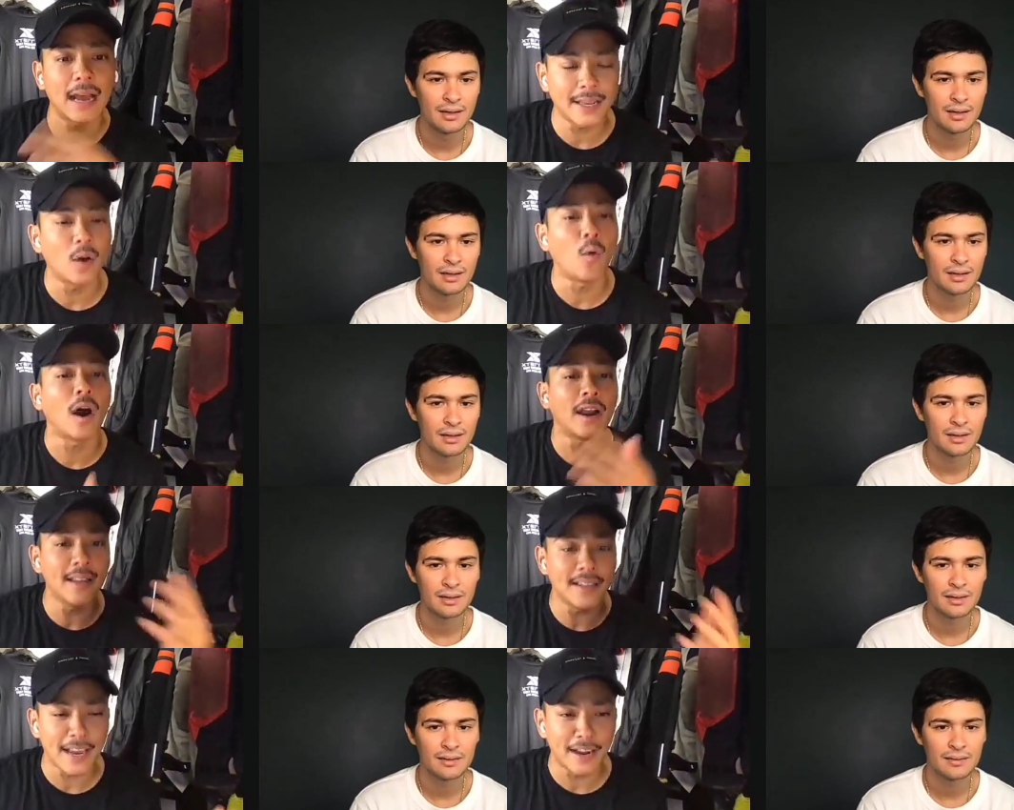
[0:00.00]
Speaker 1: like an
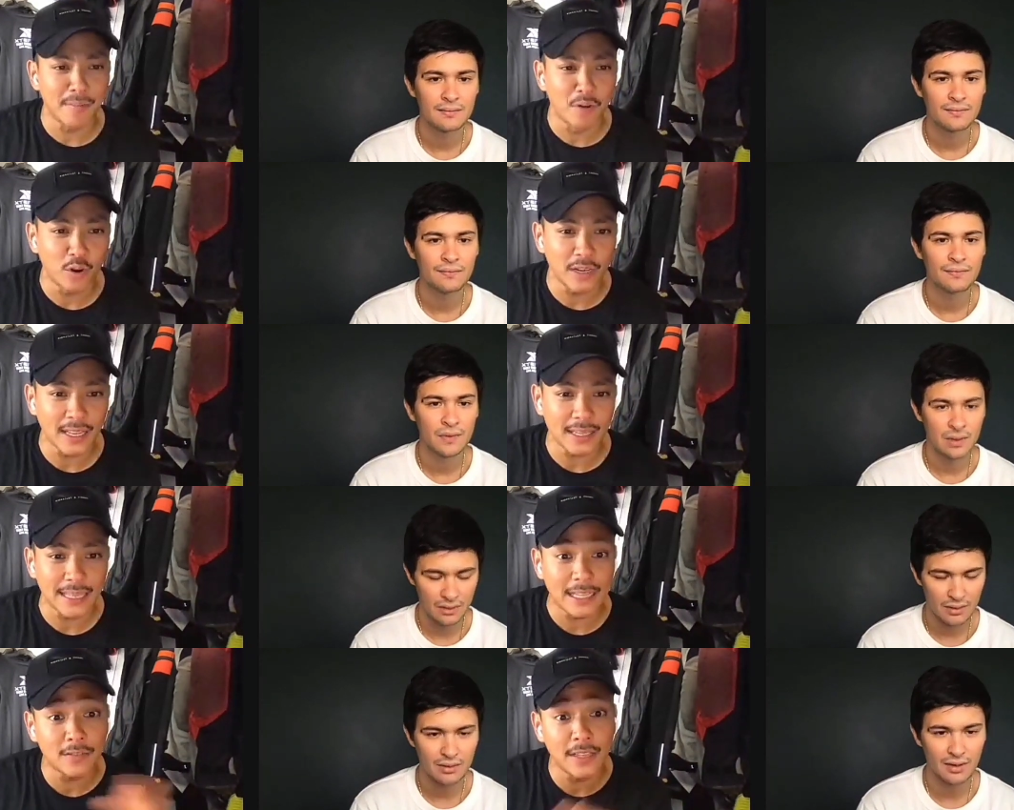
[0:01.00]
awarding ceremony at
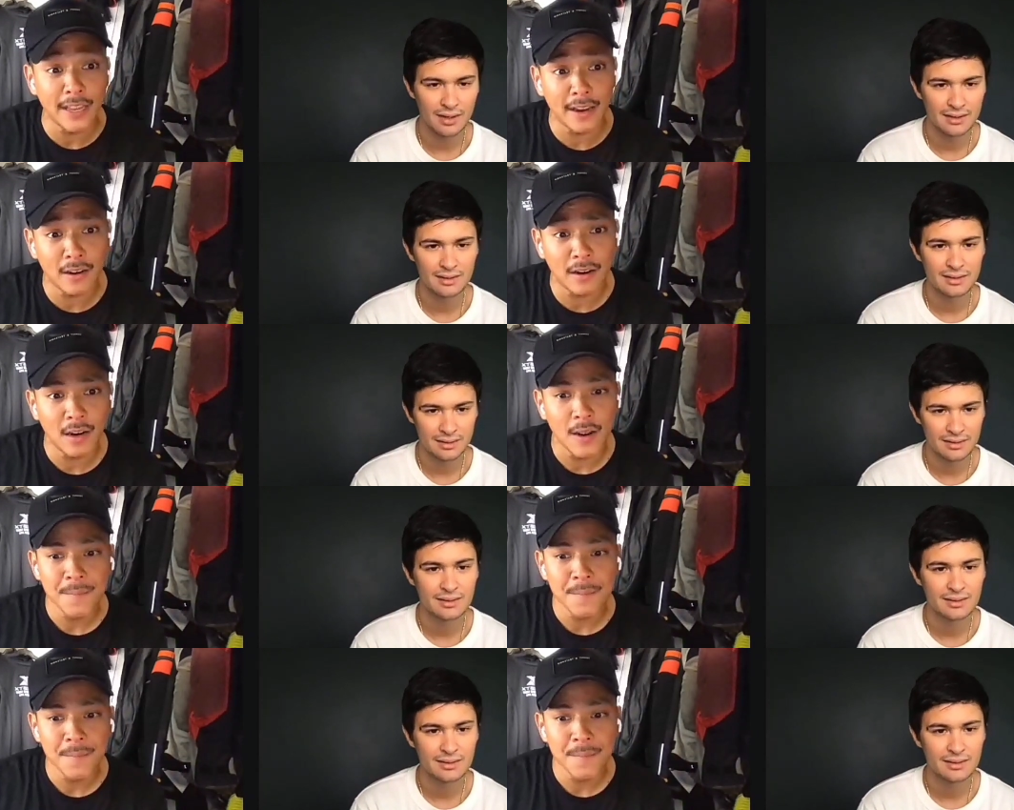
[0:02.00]
the end of the year.